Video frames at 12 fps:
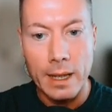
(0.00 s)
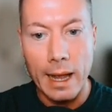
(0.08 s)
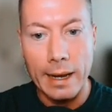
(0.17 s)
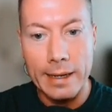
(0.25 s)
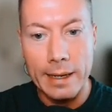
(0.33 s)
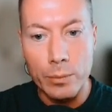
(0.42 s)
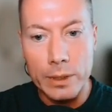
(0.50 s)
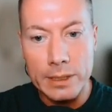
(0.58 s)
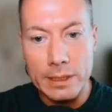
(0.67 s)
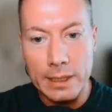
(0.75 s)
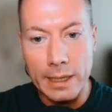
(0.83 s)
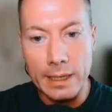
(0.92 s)
And then we're
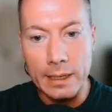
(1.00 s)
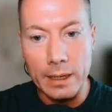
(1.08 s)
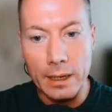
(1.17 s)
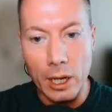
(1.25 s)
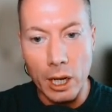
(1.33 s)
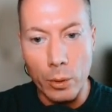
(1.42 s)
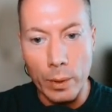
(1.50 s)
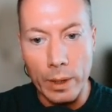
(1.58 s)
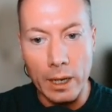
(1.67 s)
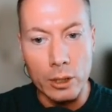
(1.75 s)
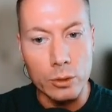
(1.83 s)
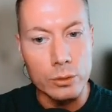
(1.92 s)
seeing lower
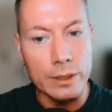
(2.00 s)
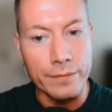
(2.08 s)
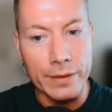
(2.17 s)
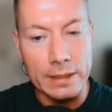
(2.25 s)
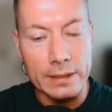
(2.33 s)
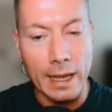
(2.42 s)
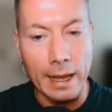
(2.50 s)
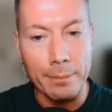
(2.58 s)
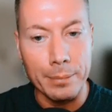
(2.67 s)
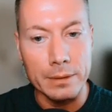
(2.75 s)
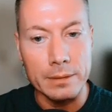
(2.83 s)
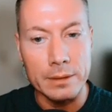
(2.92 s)
lows if this
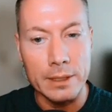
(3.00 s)
happens.